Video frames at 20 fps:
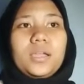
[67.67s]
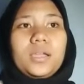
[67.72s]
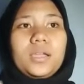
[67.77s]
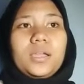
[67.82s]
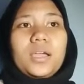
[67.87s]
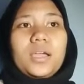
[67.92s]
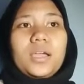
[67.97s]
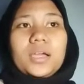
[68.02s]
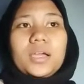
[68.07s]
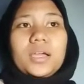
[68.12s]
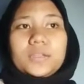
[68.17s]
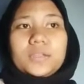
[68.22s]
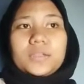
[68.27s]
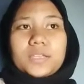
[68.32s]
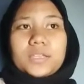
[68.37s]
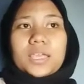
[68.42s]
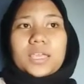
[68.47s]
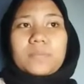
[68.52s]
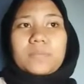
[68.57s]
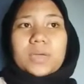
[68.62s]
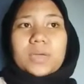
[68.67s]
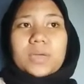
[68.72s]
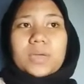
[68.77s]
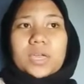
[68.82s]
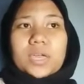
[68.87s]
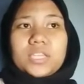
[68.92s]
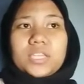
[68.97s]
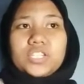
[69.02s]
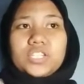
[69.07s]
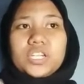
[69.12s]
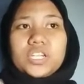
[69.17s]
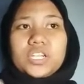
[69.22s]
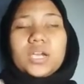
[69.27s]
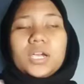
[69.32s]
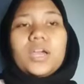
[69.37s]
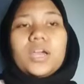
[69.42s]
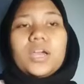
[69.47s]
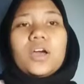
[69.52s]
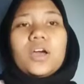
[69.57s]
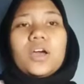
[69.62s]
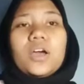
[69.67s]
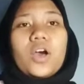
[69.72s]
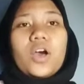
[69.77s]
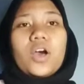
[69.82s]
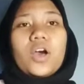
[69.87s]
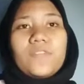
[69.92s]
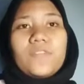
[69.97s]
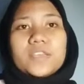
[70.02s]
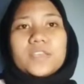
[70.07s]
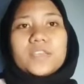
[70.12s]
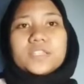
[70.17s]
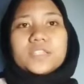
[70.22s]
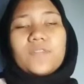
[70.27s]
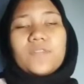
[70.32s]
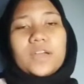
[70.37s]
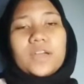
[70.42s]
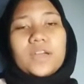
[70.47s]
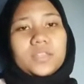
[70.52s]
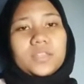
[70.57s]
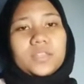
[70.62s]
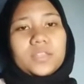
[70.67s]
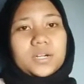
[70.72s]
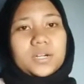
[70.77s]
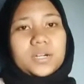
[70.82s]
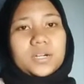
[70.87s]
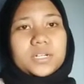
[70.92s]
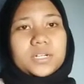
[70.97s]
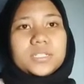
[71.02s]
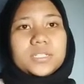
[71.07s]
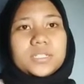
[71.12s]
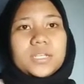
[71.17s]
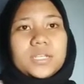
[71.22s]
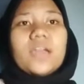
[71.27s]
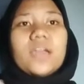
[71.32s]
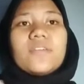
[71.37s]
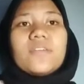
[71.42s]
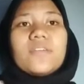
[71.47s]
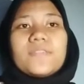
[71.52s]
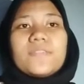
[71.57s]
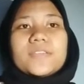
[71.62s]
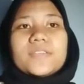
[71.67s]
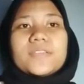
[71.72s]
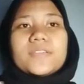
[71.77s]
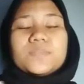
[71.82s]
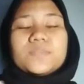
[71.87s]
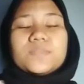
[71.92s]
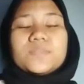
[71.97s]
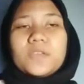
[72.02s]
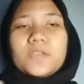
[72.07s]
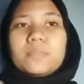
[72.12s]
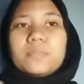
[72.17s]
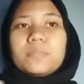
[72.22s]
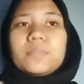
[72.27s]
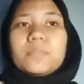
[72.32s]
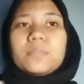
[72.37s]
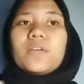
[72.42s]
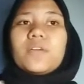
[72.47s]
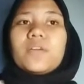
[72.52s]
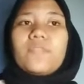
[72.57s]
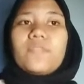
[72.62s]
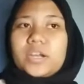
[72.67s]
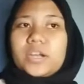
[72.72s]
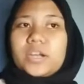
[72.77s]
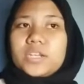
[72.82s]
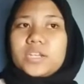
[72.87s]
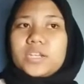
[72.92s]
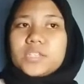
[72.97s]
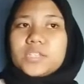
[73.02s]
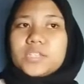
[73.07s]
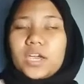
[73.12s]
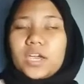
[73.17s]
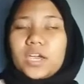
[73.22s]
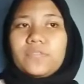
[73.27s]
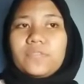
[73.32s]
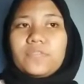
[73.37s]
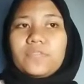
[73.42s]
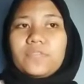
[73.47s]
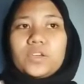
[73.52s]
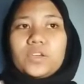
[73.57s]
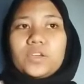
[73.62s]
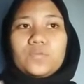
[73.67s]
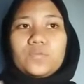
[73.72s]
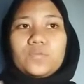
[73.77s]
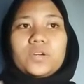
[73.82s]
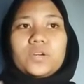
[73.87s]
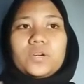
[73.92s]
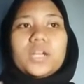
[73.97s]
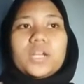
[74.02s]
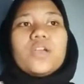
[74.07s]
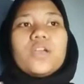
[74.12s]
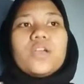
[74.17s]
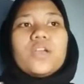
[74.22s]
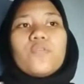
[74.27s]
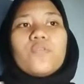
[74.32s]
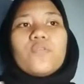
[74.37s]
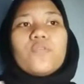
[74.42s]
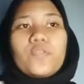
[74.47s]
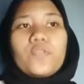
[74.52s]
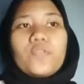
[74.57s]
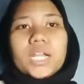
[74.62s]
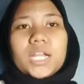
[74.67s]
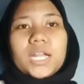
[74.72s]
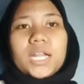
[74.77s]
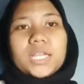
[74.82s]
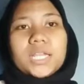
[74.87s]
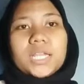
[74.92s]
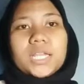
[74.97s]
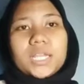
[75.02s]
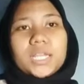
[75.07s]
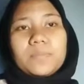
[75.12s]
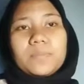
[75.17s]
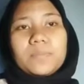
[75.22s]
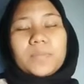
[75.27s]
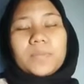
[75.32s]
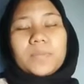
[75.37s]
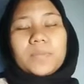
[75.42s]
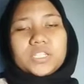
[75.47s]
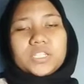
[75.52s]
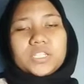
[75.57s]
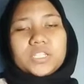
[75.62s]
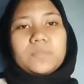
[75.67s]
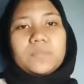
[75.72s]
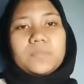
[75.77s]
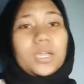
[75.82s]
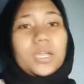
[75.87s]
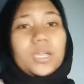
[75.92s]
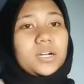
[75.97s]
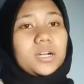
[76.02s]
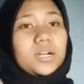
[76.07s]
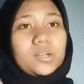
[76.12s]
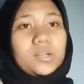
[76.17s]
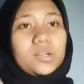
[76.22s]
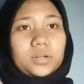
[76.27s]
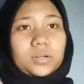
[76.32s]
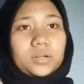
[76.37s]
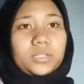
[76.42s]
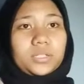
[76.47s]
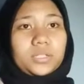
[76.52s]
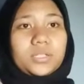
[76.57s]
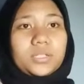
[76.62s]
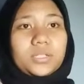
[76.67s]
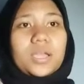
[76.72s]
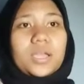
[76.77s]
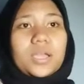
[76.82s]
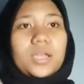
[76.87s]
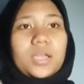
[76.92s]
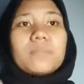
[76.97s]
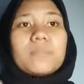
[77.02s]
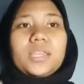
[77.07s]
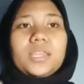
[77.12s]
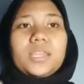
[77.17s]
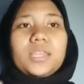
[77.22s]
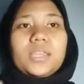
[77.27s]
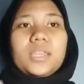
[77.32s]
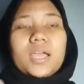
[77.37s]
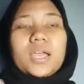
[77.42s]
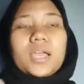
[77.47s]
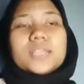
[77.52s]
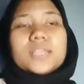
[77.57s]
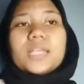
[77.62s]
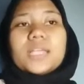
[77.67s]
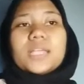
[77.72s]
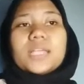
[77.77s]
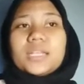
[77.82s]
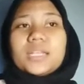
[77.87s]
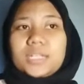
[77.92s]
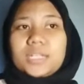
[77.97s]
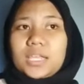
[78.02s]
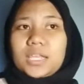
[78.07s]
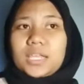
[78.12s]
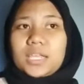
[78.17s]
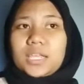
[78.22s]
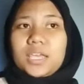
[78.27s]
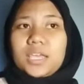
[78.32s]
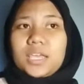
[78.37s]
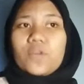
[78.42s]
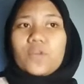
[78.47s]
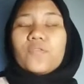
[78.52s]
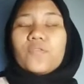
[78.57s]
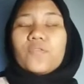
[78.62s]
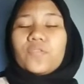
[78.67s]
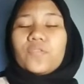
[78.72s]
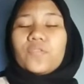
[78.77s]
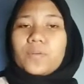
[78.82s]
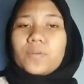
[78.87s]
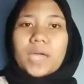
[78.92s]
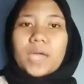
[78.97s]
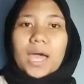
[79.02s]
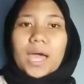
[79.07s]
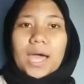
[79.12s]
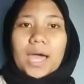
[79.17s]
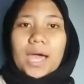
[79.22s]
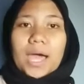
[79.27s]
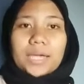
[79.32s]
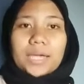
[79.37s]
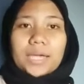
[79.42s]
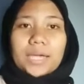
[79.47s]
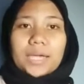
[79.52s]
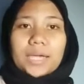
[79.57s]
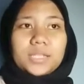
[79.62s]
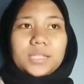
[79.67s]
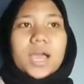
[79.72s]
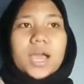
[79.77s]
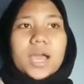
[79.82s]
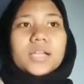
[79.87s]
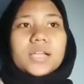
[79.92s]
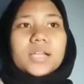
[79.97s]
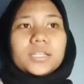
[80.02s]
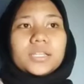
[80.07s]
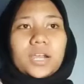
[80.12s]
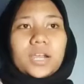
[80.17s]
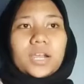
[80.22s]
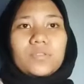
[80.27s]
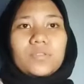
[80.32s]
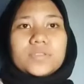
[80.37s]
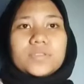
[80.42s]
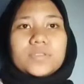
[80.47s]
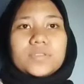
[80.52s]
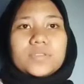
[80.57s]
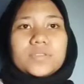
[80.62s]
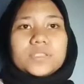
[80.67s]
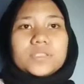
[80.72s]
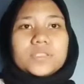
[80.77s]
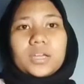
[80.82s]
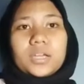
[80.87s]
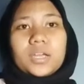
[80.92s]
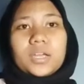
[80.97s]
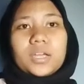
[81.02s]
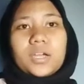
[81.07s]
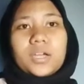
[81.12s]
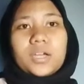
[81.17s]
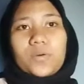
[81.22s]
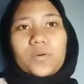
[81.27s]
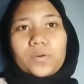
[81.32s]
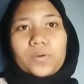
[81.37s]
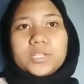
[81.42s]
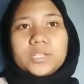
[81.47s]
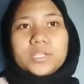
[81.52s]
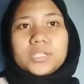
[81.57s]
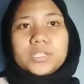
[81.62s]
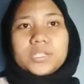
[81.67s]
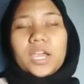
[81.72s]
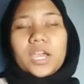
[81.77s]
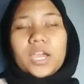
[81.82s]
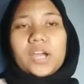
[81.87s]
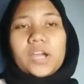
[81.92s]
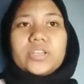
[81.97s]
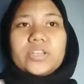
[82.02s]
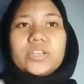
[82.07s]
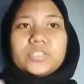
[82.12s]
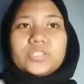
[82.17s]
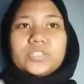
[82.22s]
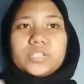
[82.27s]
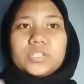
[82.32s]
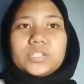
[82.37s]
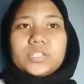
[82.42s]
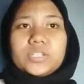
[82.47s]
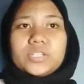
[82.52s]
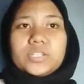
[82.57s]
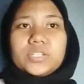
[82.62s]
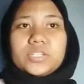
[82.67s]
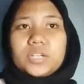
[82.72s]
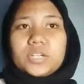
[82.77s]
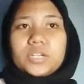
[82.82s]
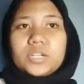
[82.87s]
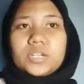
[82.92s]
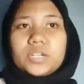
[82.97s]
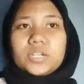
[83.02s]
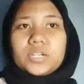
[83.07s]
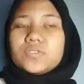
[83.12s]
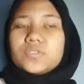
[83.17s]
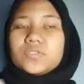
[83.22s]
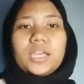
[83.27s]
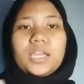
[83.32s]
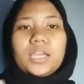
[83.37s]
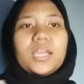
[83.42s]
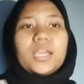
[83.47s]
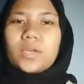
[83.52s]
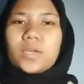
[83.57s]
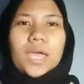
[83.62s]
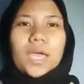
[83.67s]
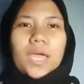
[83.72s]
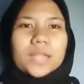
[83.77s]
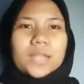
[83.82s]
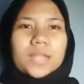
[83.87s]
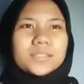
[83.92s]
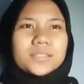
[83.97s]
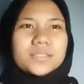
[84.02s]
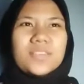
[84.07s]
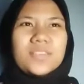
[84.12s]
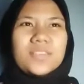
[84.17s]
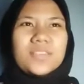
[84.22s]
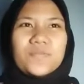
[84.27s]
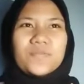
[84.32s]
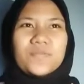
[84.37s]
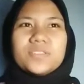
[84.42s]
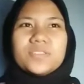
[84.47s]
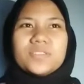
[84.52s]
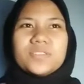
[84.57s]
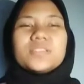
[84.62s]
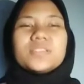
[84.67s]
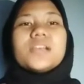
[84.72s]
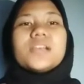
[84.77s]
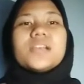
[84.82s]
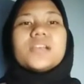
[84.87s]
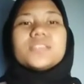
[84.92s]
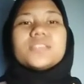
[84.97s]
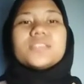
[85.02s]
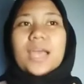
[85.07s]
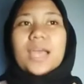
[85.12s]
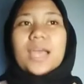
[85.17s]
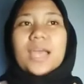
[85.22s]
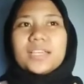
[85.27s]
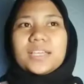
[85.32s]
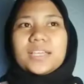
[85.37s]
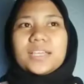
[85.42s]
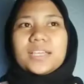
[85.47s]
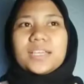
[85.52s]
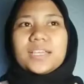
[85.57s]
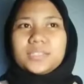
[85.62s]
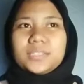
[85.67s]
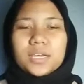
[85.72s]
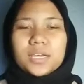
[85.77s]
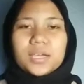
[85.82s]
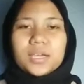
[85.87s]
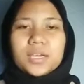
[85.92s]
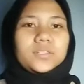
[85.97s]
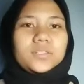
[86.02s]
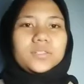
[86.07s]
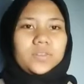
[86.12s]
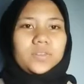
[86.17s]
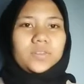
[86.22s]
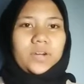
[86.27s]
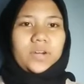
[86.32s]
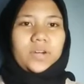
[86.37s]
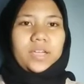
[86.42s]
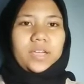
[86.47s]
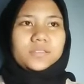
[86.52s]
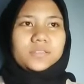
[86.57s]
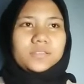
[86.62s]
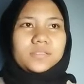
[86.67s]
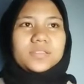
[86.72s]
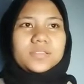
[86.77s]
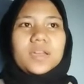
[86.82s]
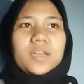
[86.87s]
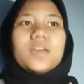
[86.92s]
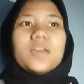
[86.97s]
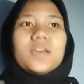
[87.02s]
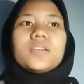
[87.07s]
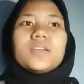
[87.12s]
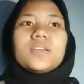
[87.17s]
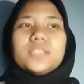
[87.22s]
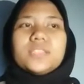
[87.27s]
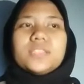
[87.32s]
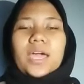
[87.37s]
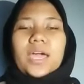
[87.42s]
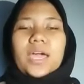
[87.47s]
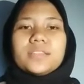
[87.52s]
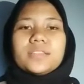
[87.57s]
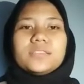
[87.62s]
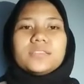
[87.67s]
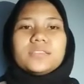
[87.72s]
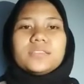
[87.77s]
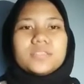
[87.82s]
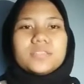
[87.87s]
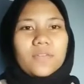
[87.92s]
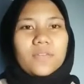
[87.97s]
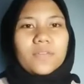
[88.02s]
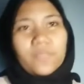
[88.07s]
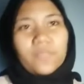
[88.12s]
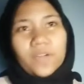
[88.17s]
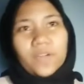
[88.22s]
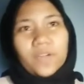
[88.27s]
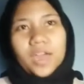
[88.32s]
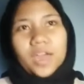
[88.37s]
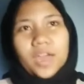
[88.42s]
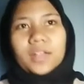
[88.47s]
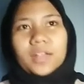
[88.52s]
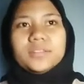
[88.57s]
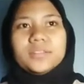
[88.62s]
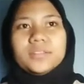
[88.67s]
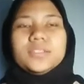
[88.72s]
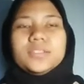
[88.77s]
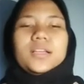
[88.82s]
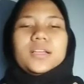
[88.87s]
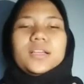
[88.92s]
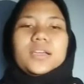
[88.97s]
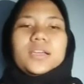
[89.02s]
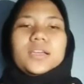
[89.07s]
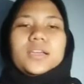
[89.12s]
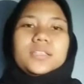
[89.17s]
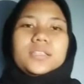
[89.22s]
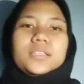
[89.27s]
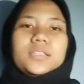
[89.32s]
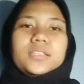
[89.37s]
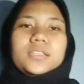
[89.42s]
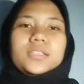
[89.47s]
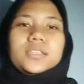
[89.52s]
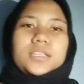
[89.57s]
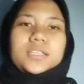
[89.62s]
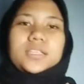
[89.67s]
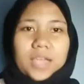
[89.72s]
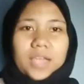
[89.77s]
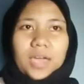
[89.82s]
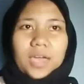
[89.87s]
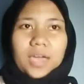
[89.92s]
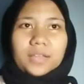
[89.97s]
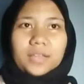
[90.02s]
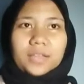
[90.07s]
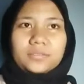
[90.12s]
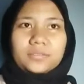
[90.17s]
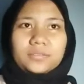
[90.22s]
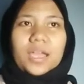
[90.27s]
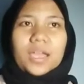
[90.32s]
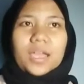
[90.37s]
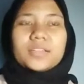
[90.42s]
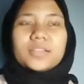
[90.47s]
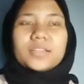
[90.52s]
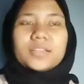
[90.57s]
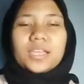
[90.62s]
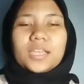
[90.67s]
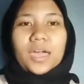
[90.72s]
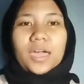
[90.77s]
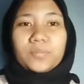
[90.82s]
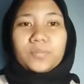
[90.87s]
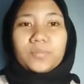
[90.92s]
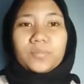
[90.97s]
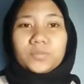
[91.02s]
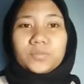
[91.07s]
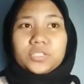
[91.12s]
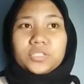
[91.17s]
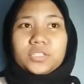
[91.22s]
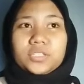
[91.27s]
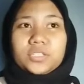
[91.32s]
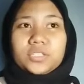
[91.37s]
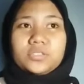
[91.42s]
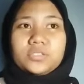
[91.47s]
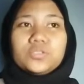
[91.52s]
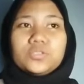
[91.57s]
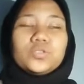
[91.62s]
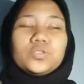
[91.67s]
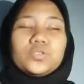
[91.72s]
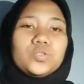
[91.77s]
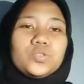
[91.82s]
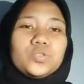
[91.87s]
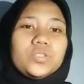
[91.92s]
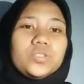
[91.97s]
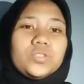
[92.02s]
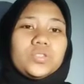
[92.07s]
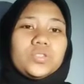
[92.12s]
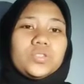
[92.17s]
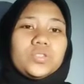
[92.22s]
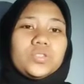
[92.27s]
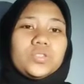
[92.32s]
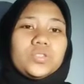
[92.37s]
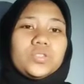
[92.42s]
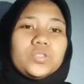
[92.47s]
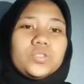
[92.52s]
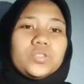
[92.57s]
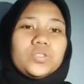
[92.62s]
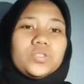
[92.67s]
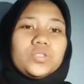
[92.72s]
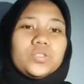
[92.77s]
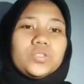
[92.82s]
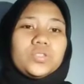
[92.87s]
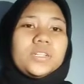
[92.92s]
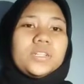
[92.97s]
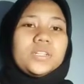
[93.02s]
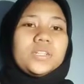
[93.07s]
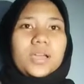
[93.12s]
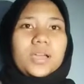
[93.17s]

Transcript: The image of his father's face became a very scary figure for the little matchmaker girl. But suddenly, from behind, there was a horse carriage that was running very and was slightly grazed. Then she fell. The incident that happened to the little girl